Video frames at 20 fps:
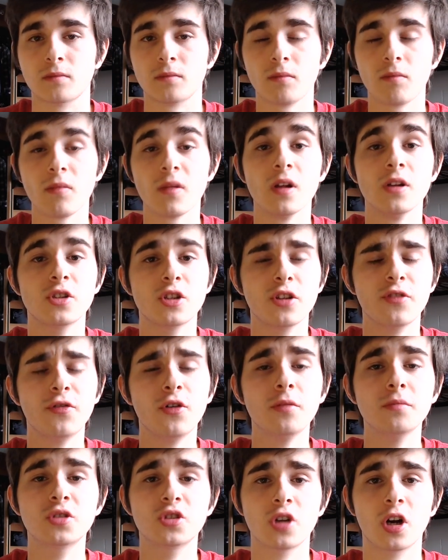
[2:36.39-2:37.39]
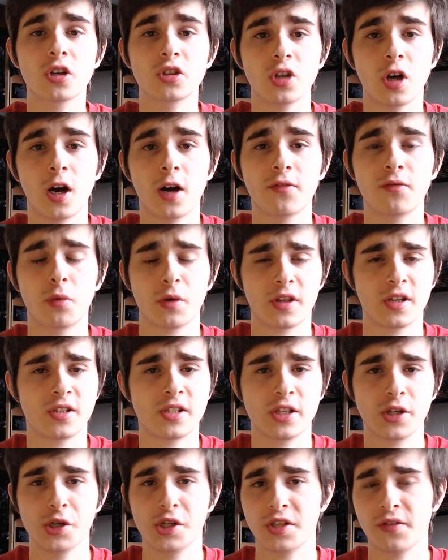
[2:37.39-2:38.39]
So the film starts off with a
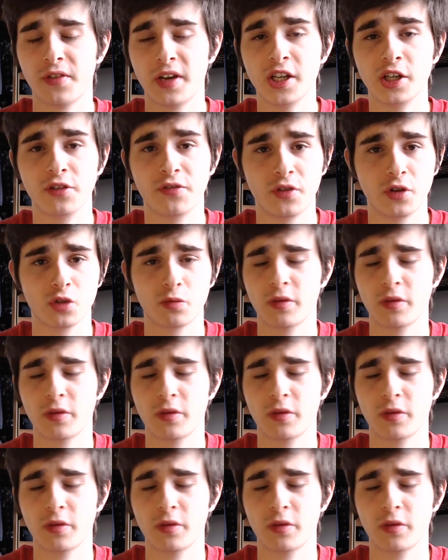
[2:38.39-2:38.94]
series of interviews with